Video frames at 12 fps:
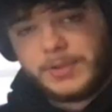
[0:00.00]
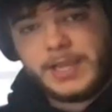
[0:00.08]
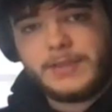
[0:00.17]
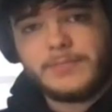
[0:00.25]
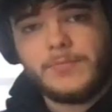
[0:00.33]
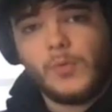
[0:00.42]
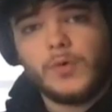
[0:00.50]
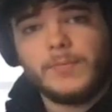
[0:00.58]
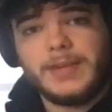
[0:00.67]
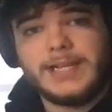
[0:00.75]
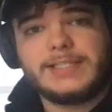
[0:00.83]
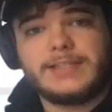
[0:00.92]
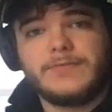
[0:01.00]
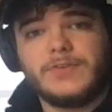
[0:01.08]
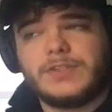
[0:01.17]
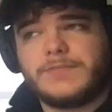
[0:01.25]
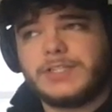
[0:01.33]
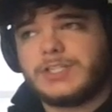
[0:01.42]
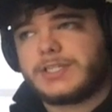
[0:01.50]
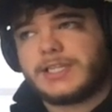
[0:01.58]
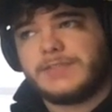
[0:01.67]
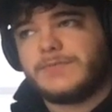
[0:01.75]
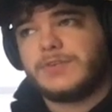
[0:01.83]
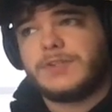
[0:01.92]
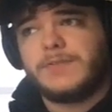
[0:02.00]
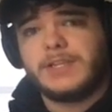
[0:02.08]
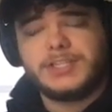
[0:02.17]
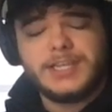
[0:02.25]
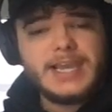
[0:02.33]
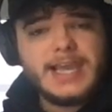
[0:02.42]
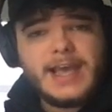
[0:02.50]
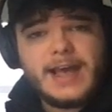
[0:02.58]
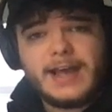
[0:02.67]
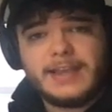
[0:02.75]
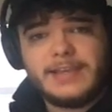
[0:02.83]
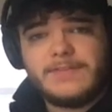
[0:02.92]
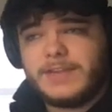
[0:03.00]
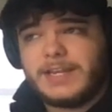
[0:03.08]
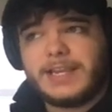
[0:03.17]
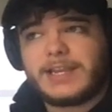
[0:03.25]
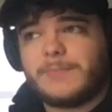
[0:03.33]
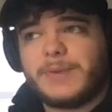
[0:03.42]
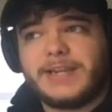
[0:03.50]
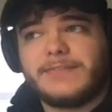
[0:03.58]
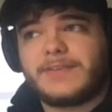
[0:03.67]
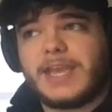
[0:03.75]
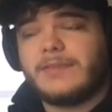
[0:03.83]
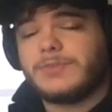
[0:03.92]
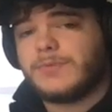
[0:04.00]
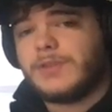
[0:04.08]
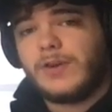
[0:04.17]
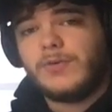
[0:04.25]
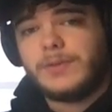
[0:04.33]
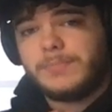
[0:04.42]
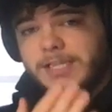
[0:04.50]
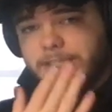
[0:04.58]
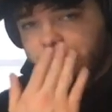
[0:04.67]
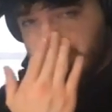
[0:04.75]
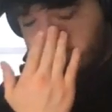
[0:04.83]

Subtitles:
to play more minutes than Vucevic just because Vucevic, even in competitive games, really only plays